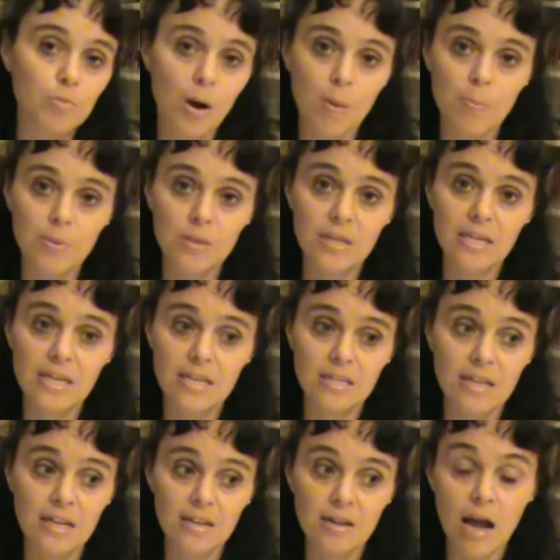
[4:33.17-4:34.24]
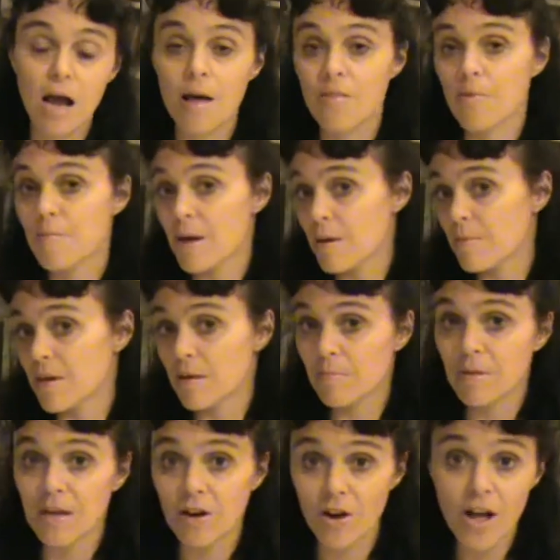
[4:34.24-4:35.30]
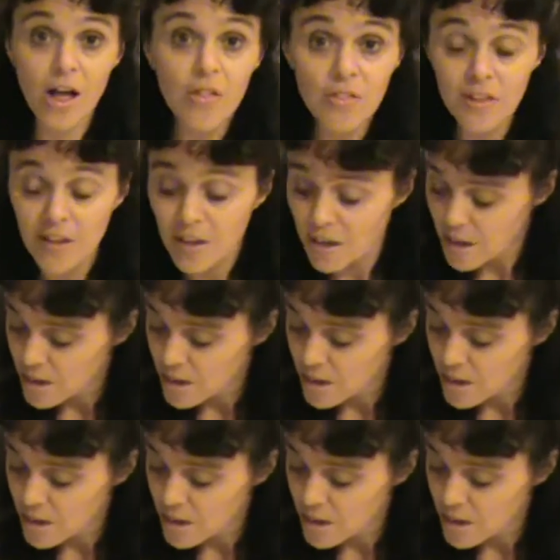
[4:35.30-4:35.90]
properly and that uh, the baby and me are healthy.